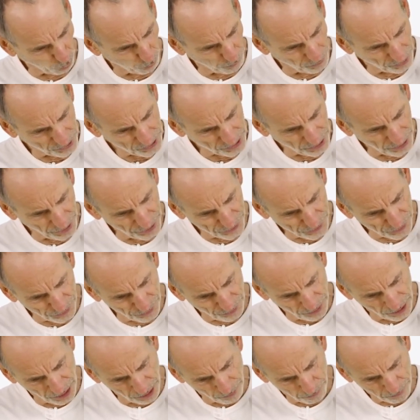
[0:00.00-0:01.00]
up to the top
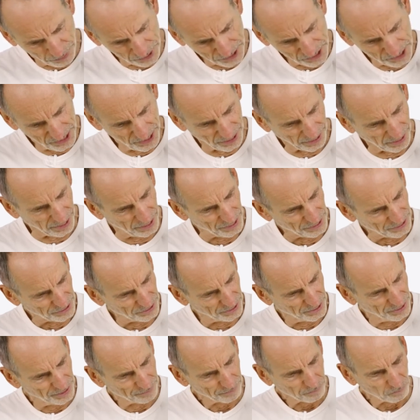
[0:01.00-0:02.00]
here on our legs.
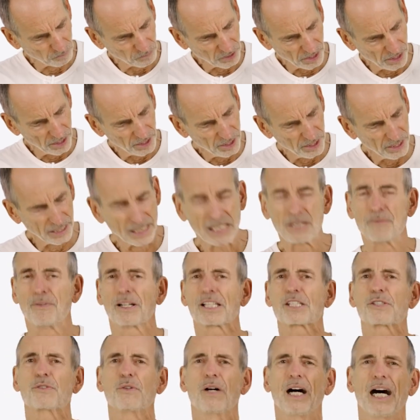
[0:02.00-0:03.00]

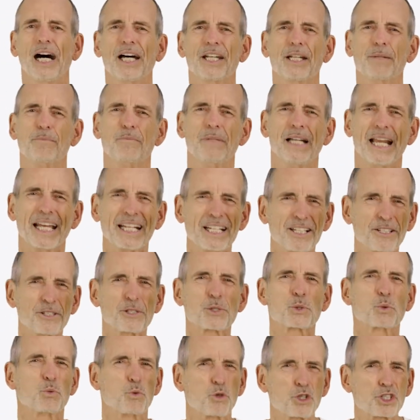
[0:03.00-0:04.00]
What length state is
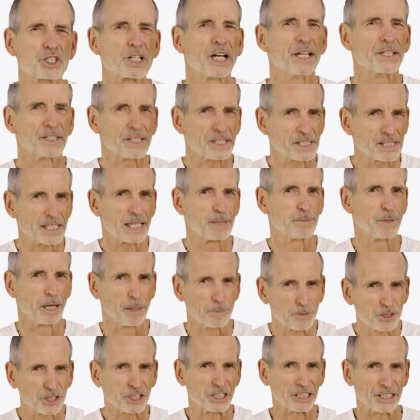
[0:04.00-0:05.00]
it when you're standing
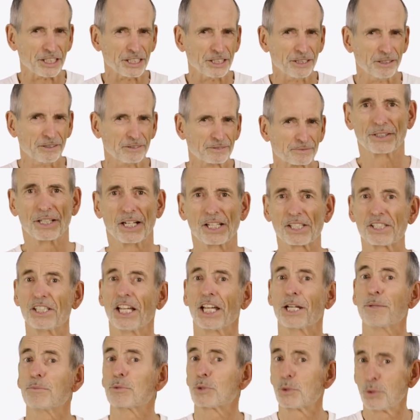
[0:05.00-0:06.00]
upright? Well, it's
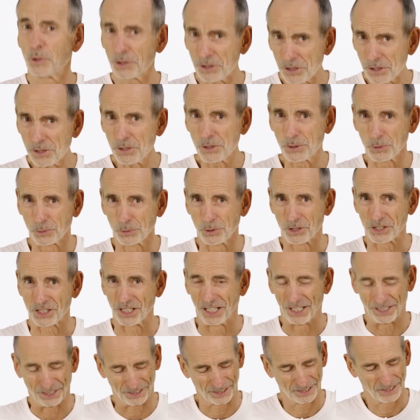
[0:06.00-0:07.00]
in a shortened
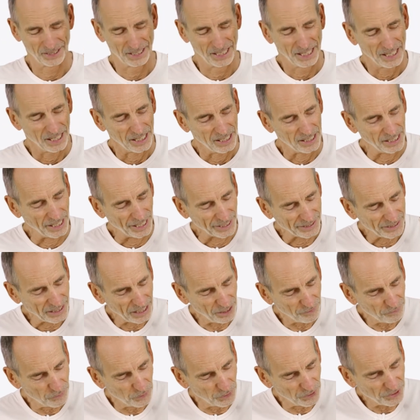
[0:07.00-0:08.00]
state. It will
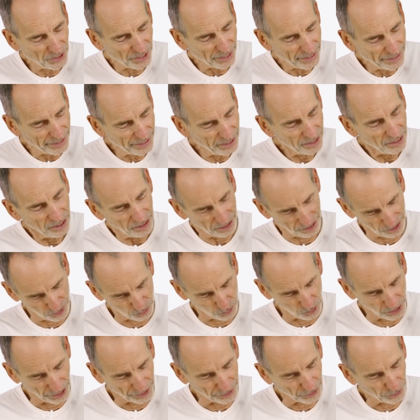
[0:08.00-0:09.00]
become longer or
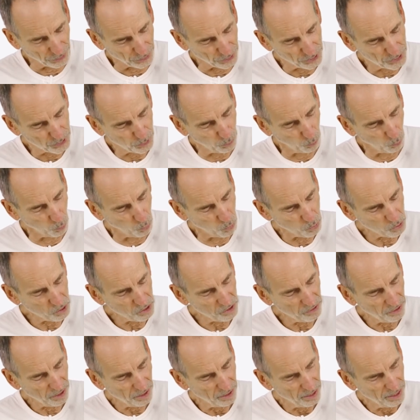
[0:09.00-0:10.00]
more extended if you bend
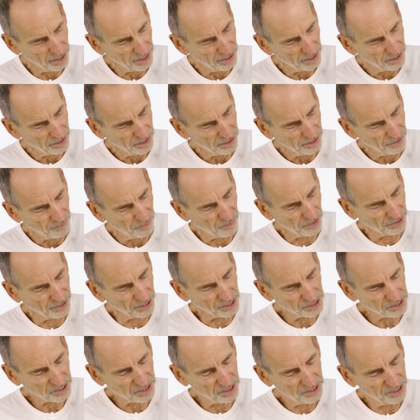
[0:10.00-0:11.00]
the knee.
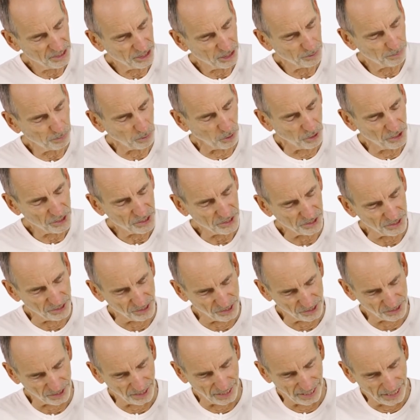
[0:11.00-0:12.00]
Nevertheless, in this
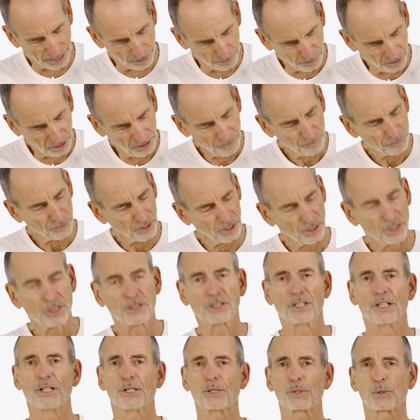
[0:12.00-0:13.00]
particular state, it remains
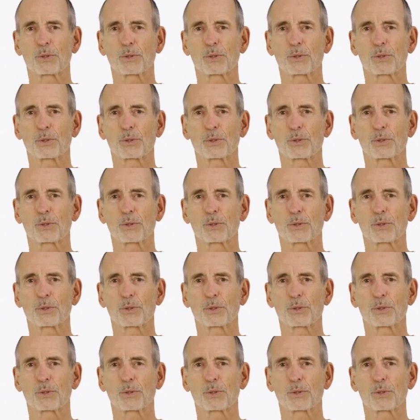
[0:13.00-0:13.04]
quite